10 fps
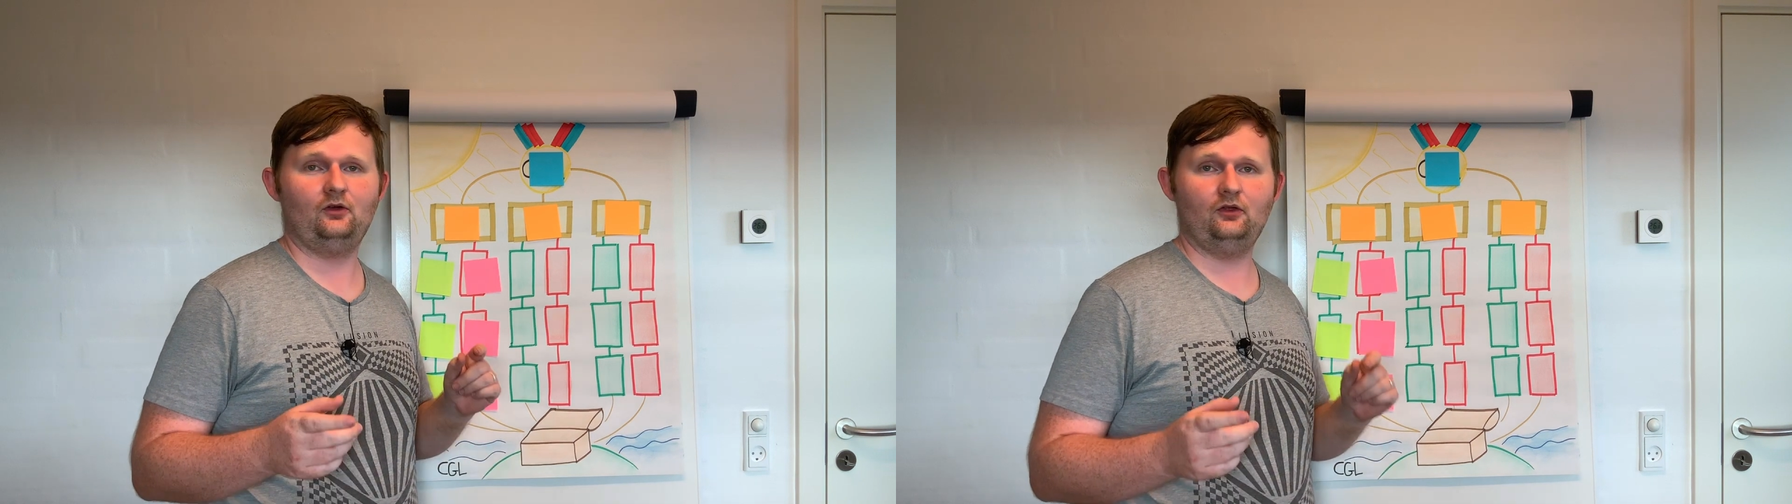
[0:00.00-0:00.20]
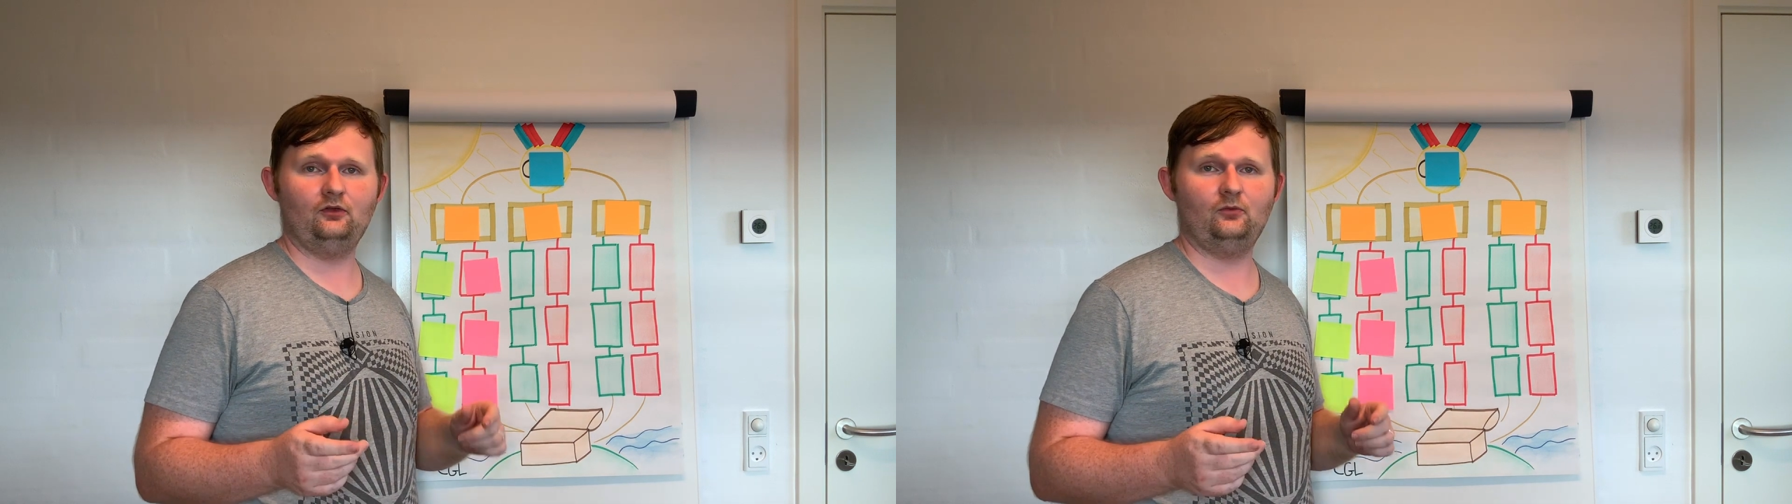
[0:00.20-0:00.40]

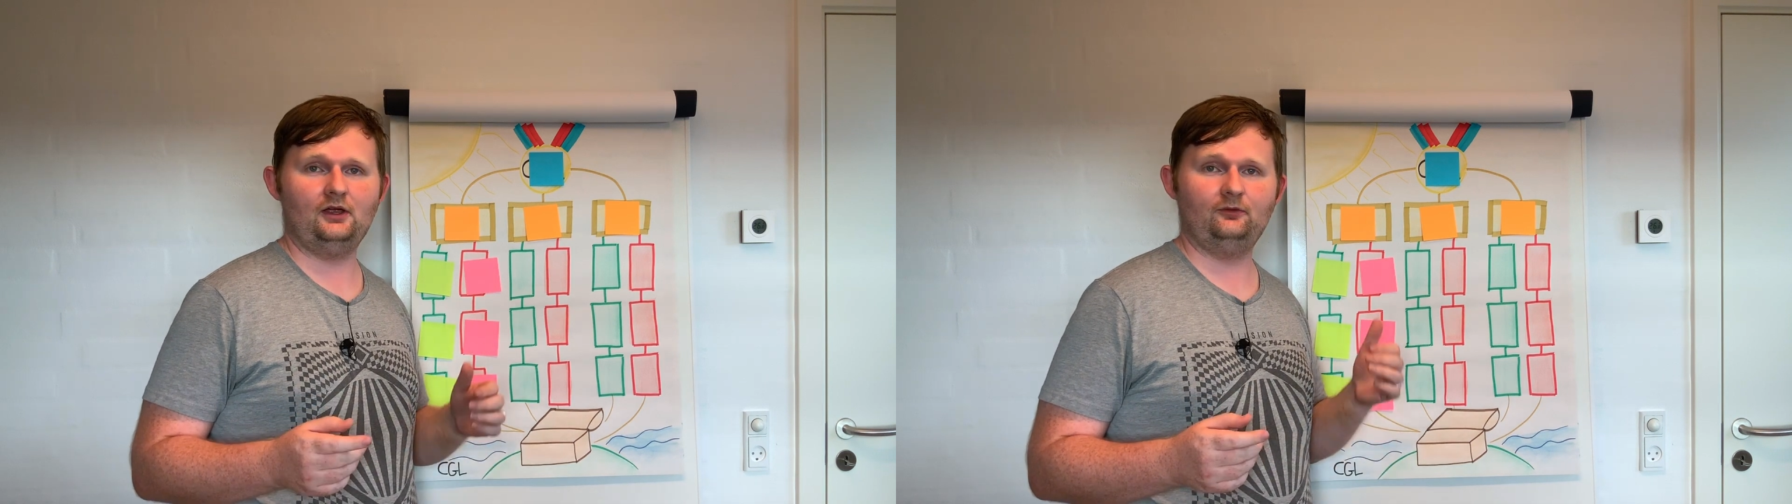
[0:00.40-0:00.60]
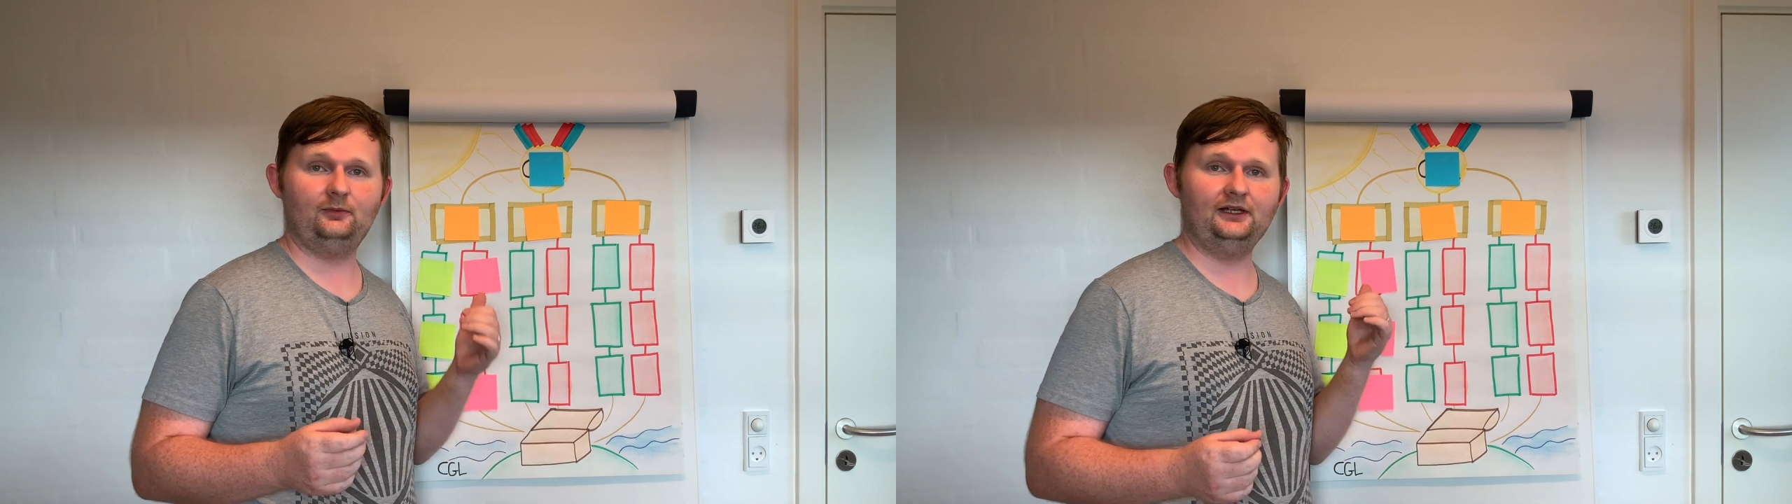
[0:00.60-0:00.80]

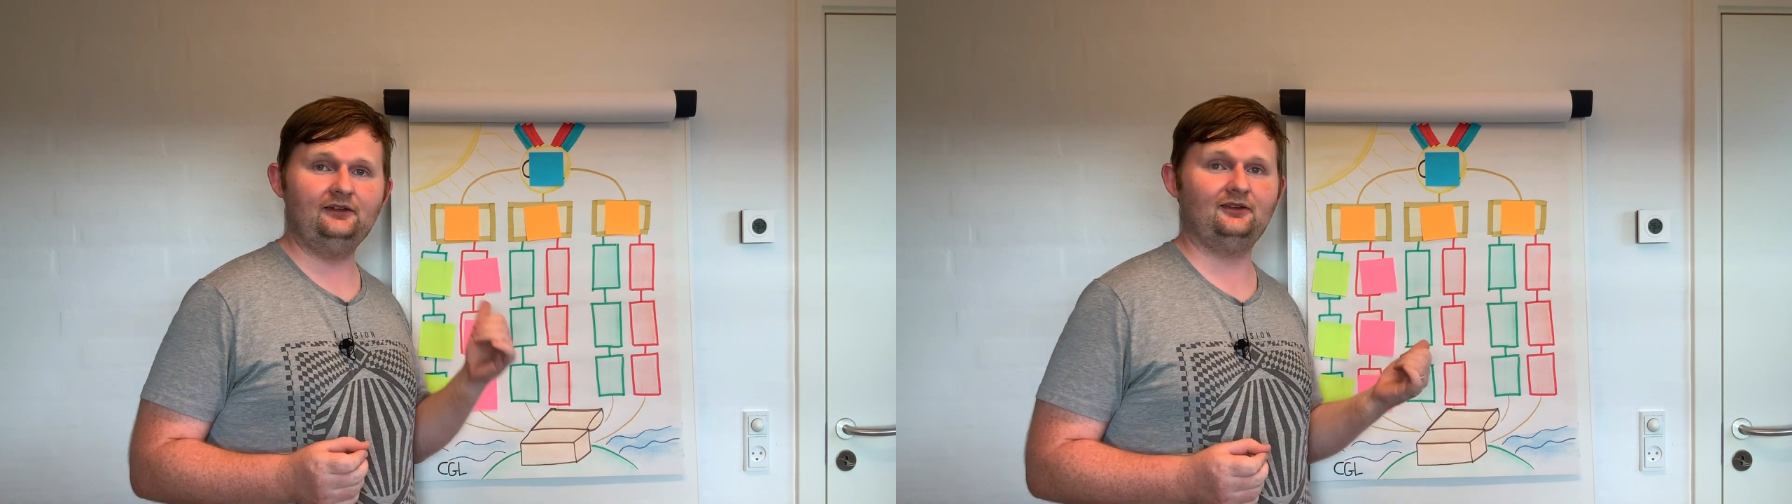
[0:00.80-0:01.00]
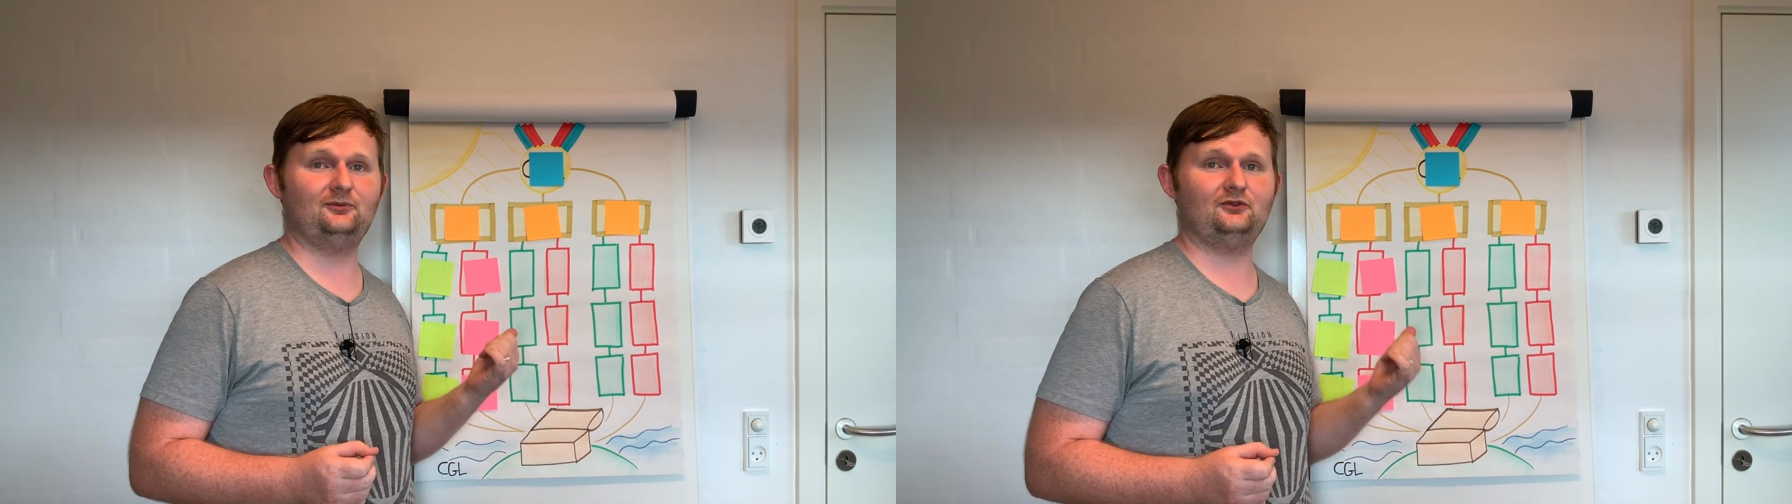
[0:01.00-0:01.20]
Otherwise,
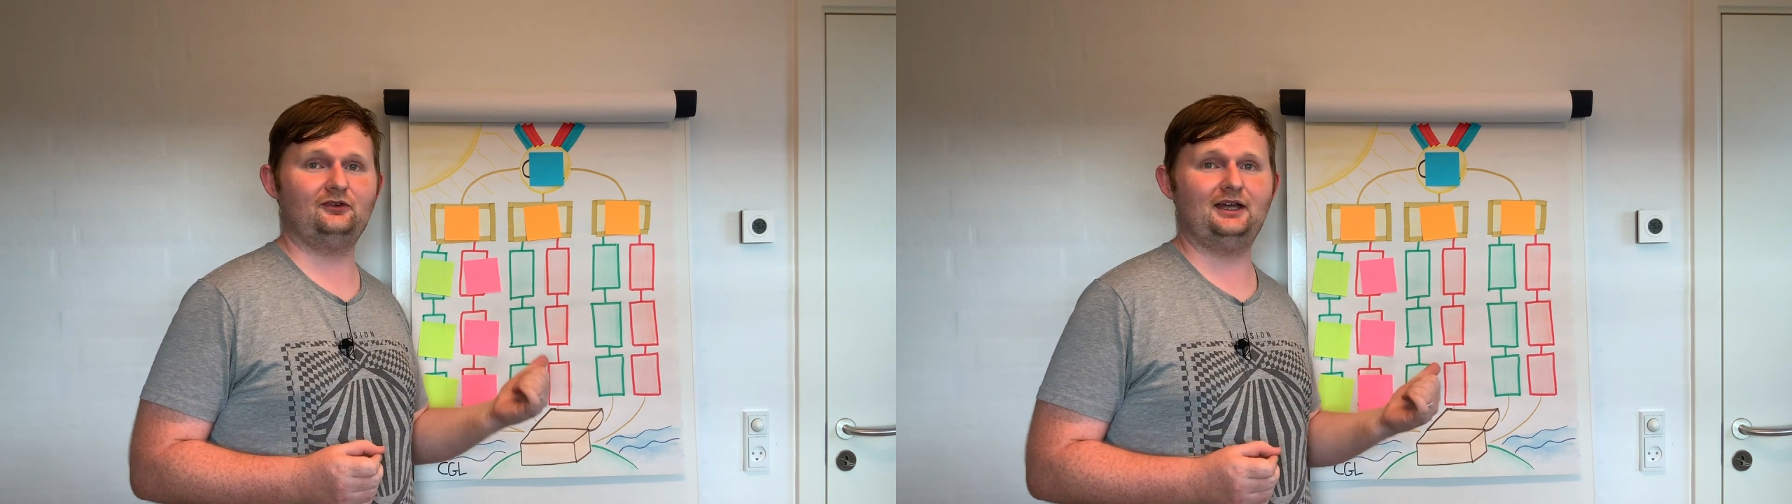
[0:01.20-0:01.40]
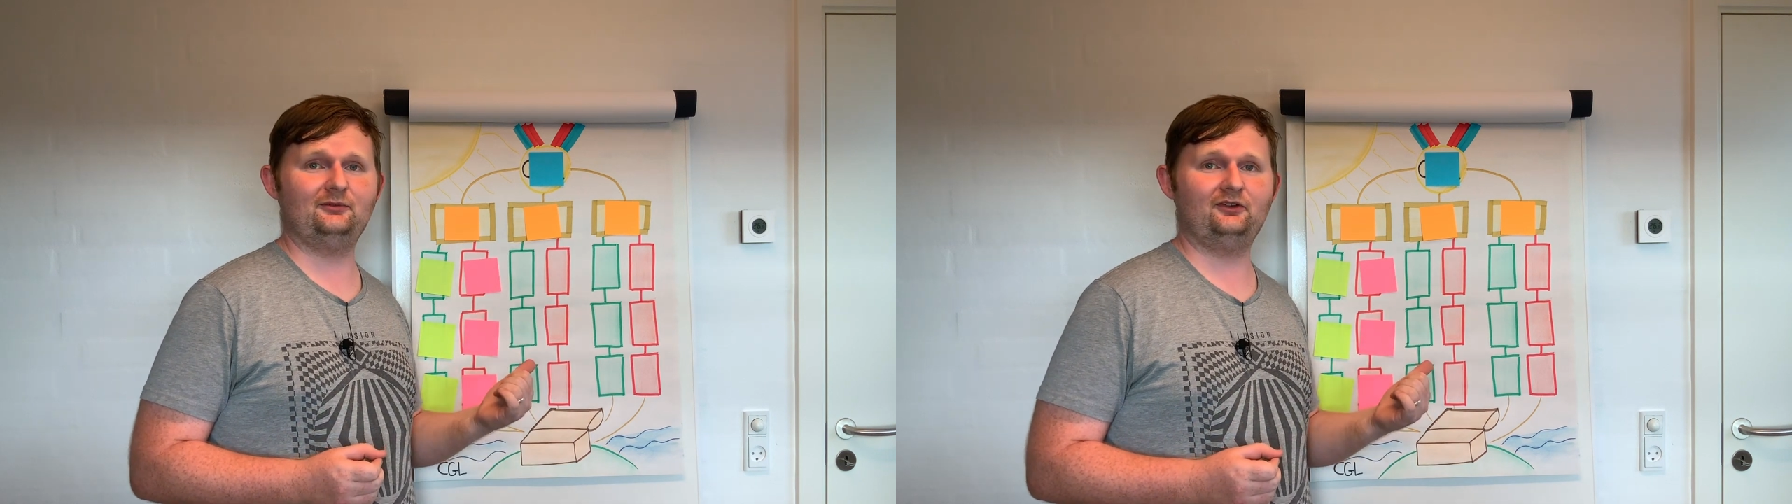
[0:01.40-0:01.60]
please
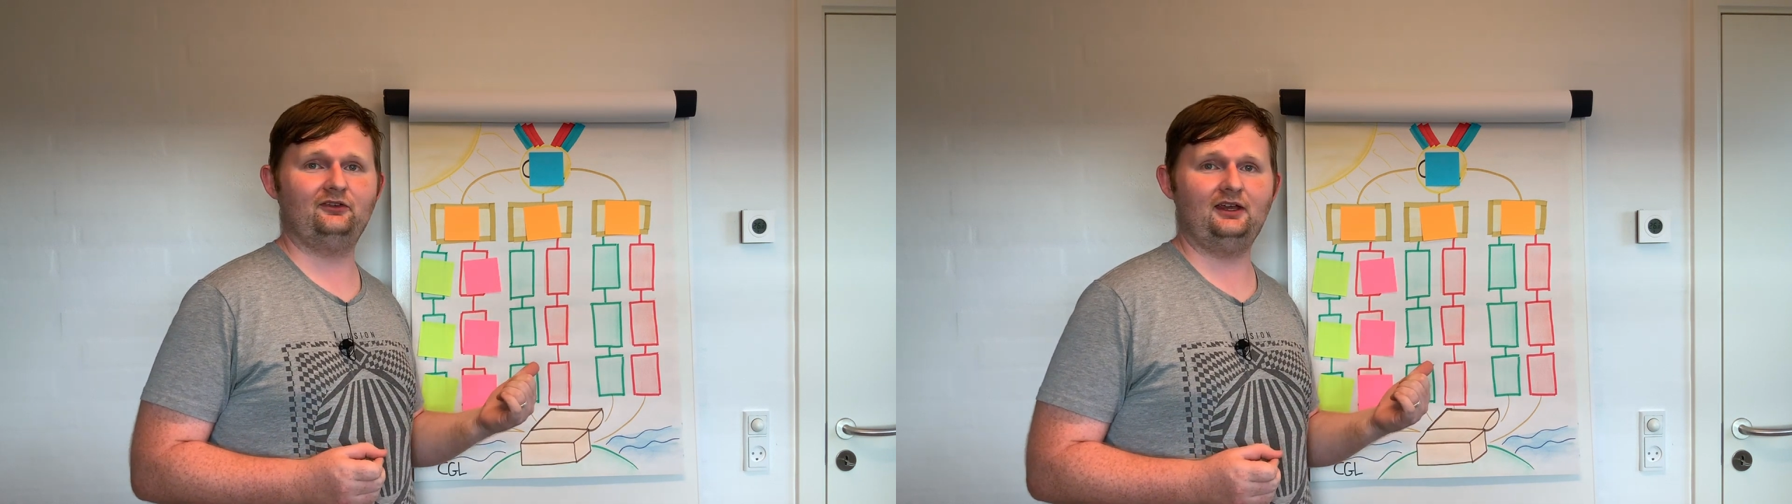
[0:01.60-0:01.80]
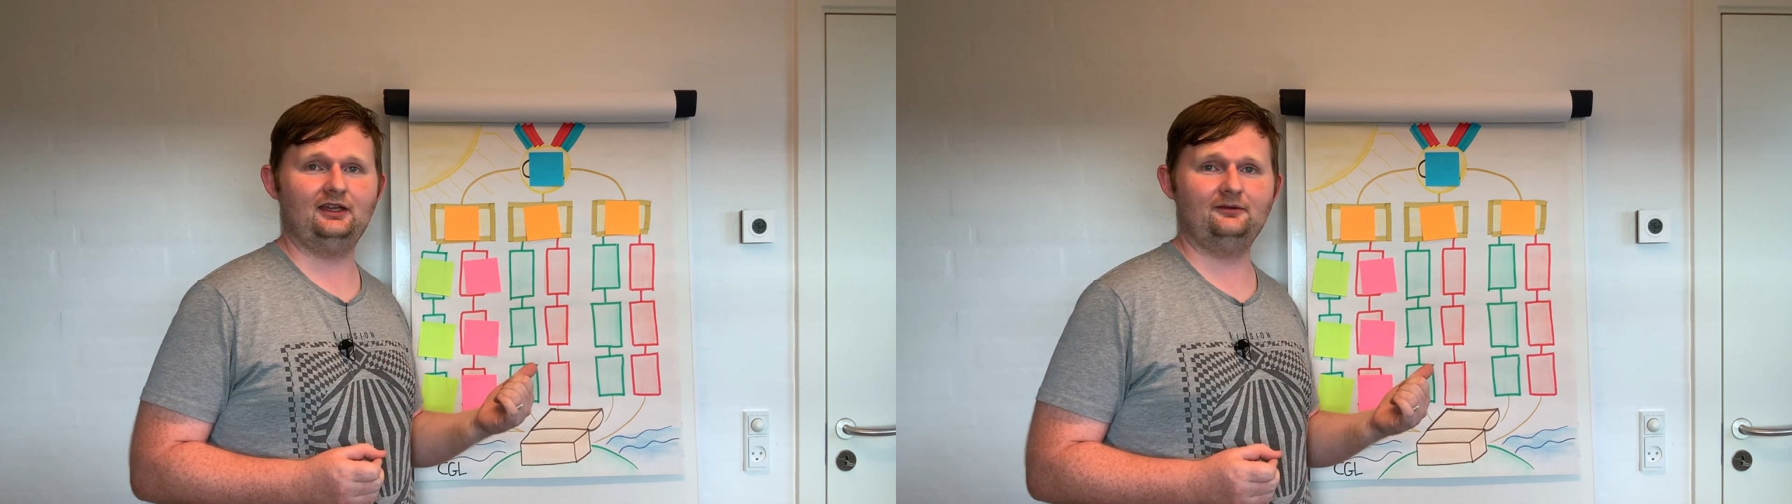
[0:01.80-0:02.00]
subscribe and
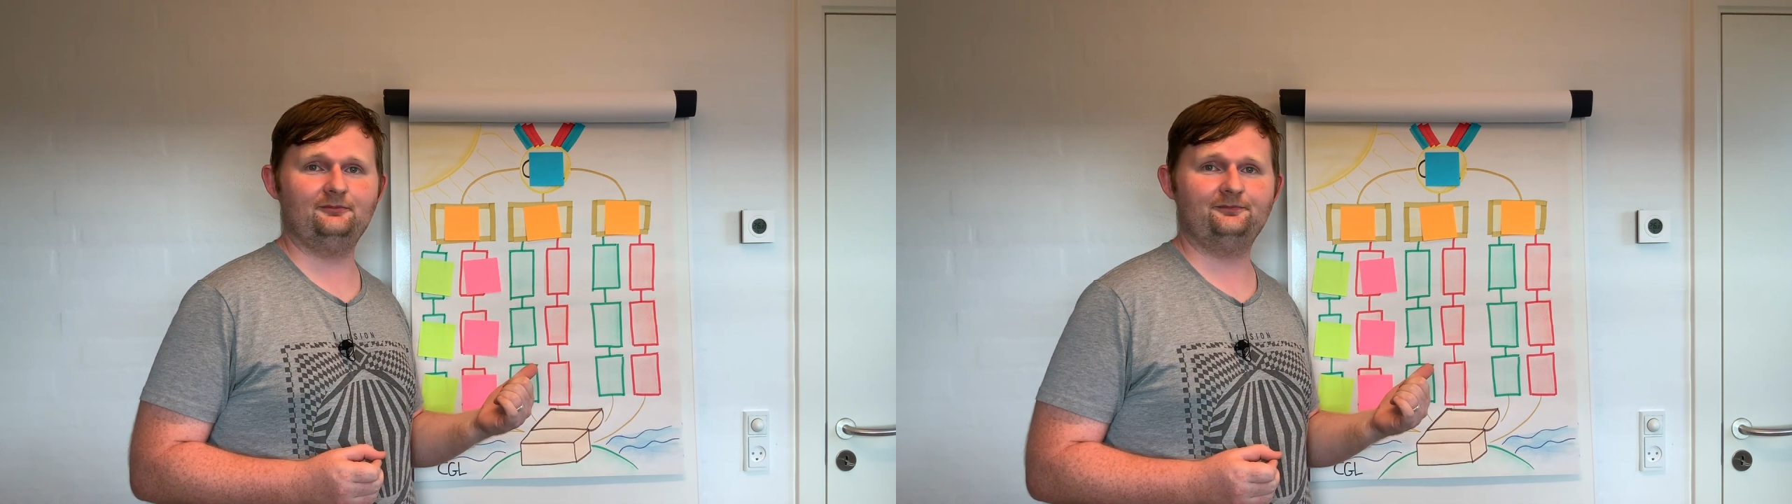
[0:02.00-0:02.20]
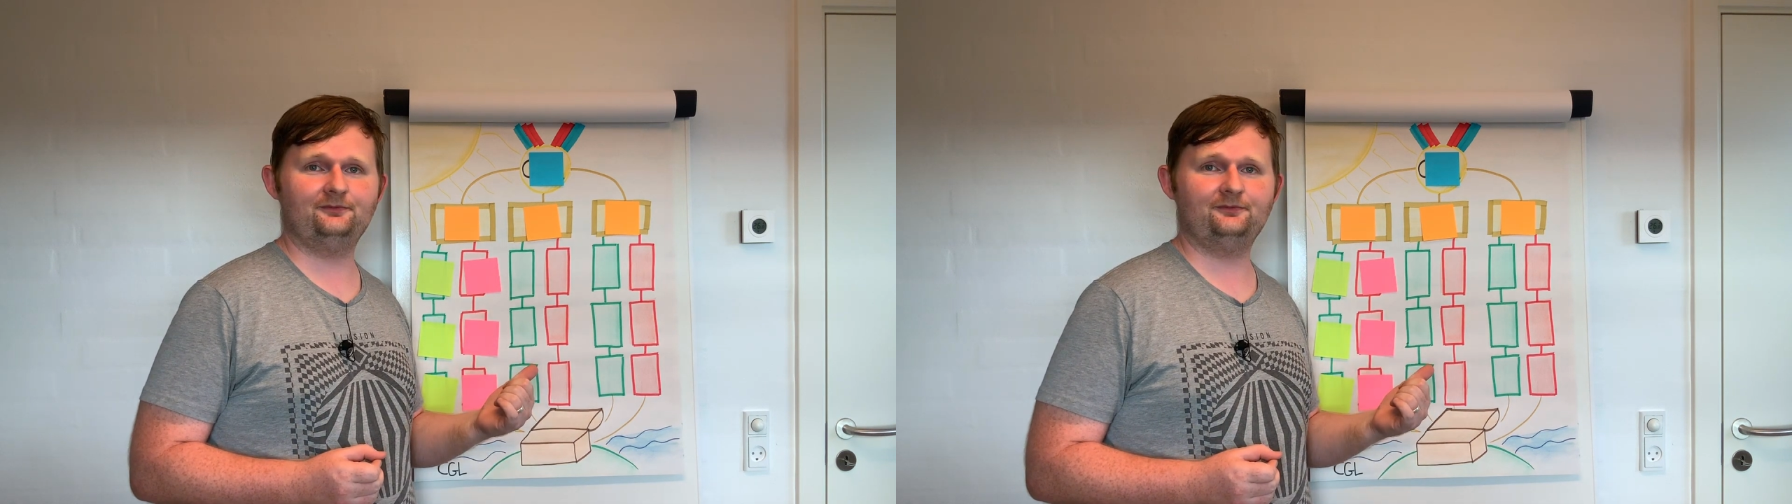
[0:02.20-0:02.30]
share.